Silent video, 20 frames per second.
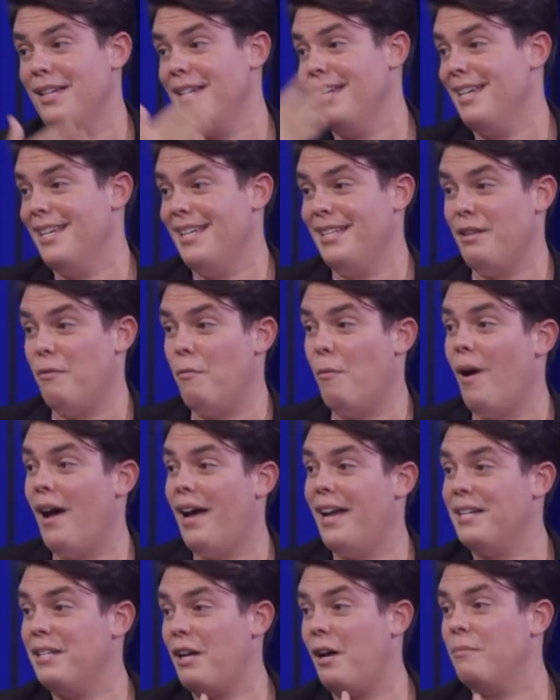the
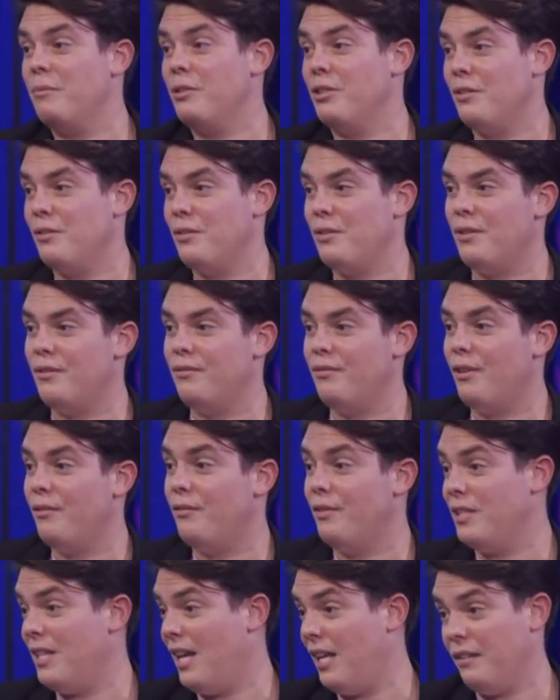wide options of
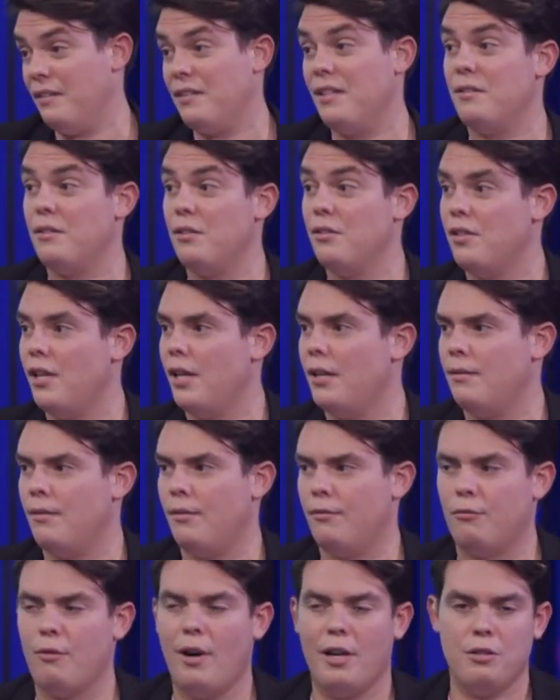Italians, as you said,
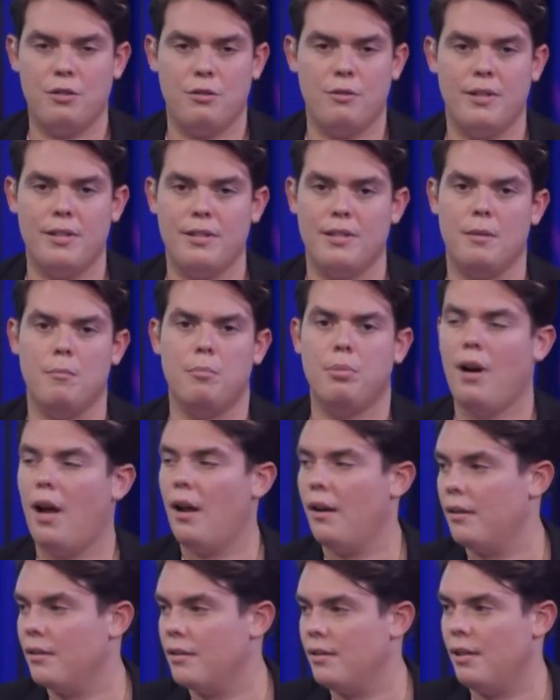of restaurants and
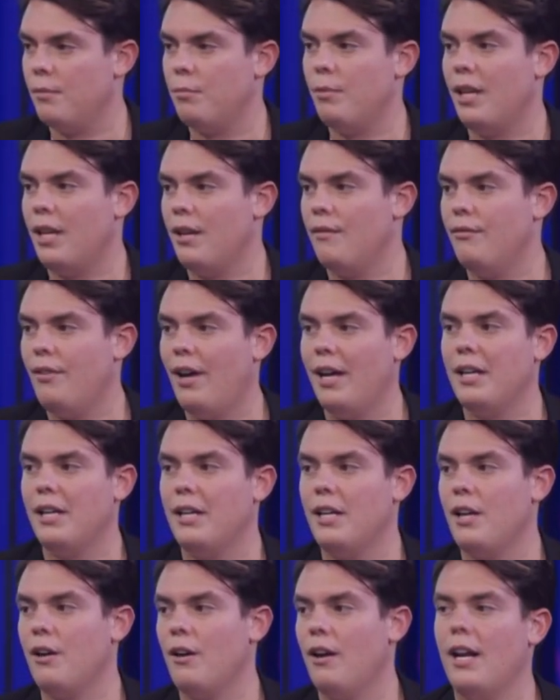products that we can find in
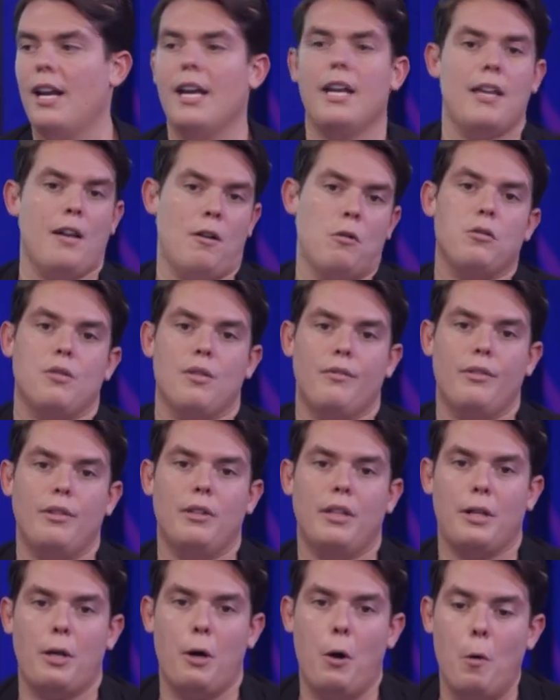here. And I also feel
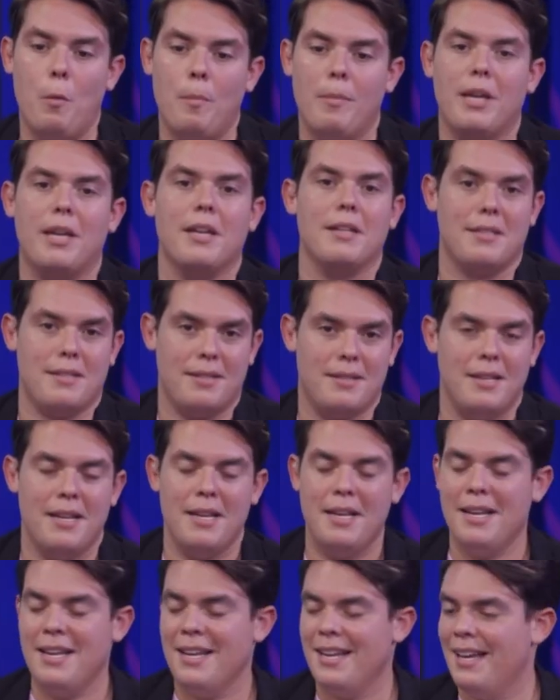at home because
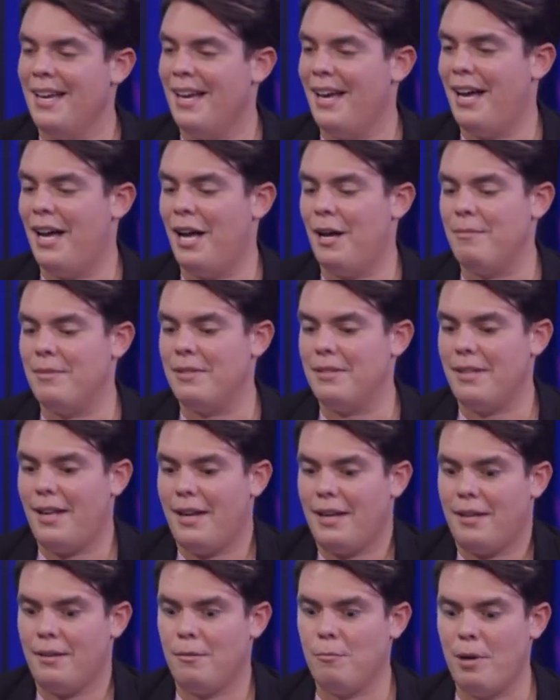it's
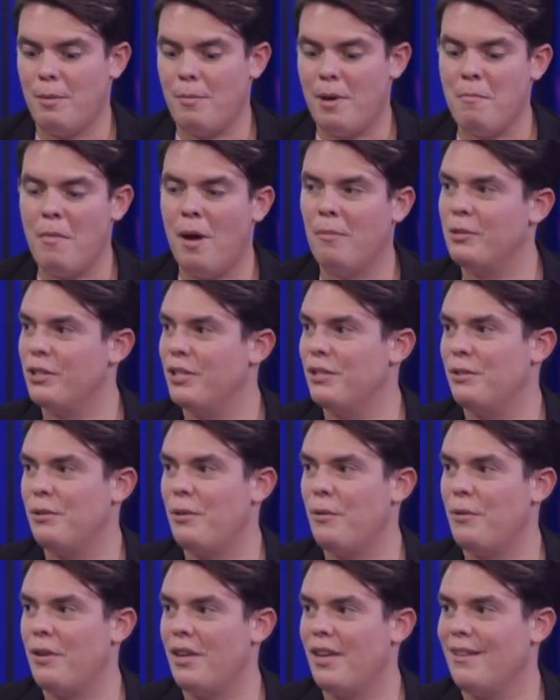like when my mom, she's
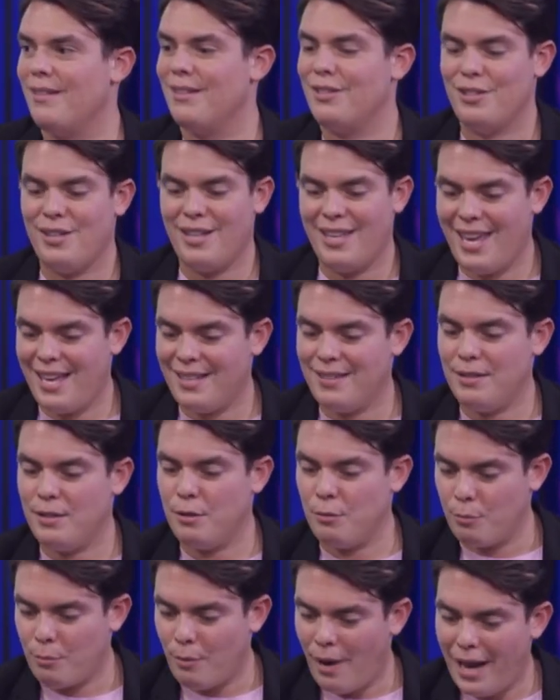cooking, she gets the
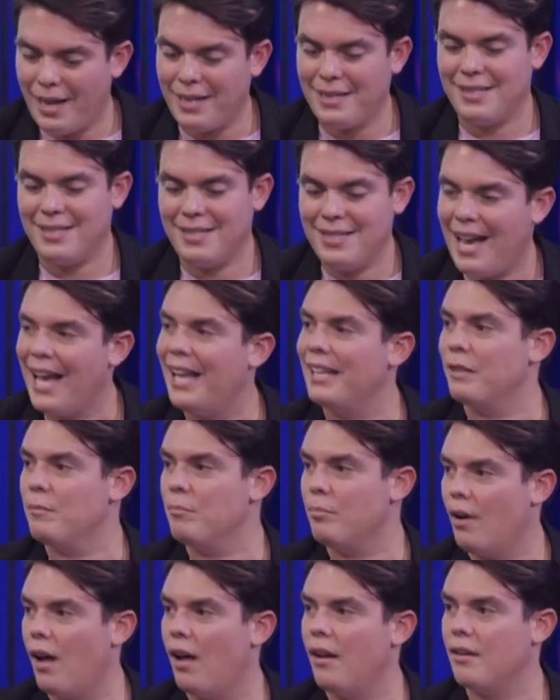right Italian
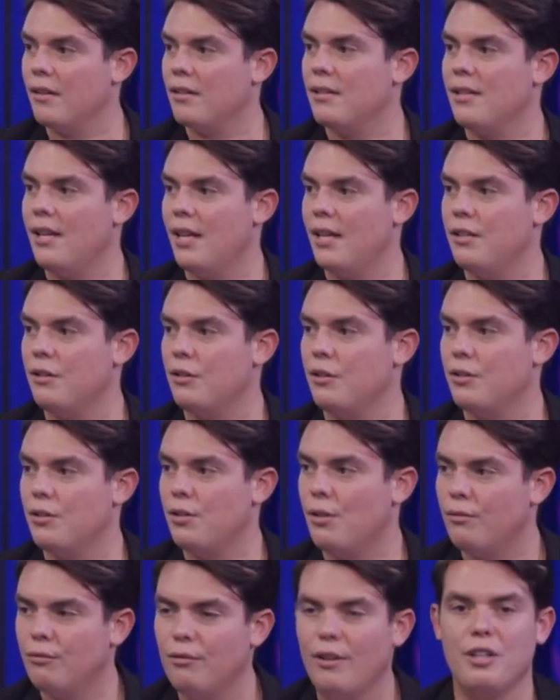products and they're
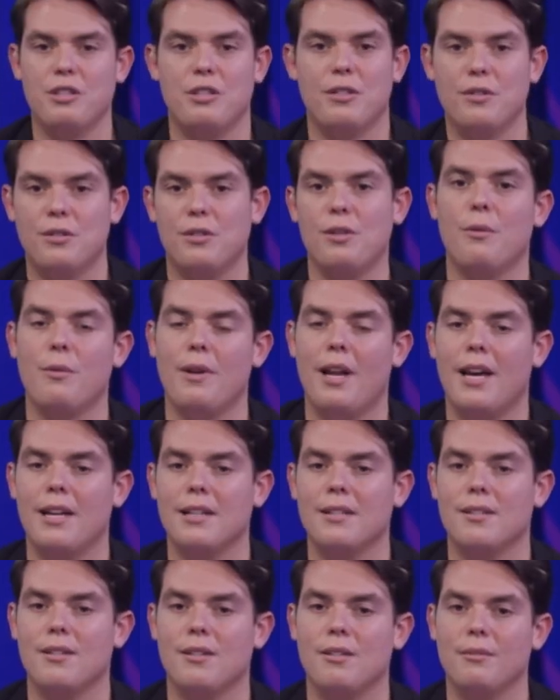so fresh and so nice.
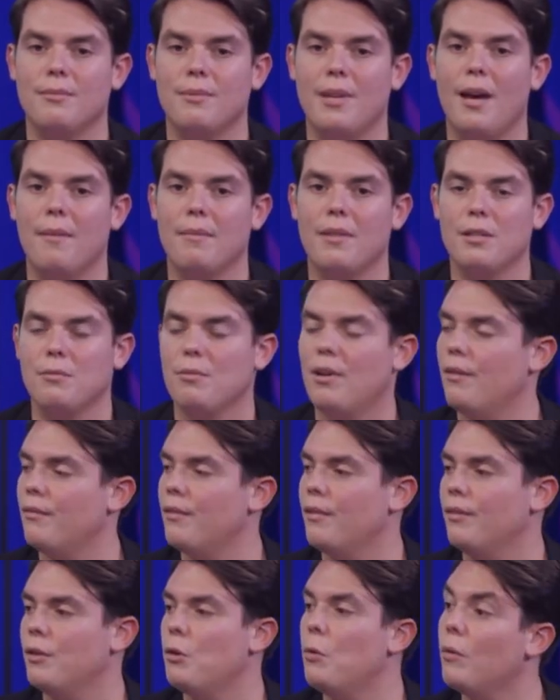So yeah, that's one of
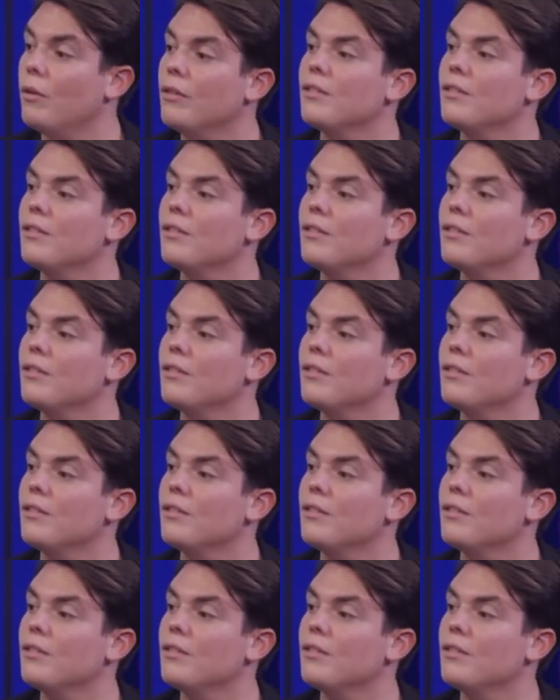the cool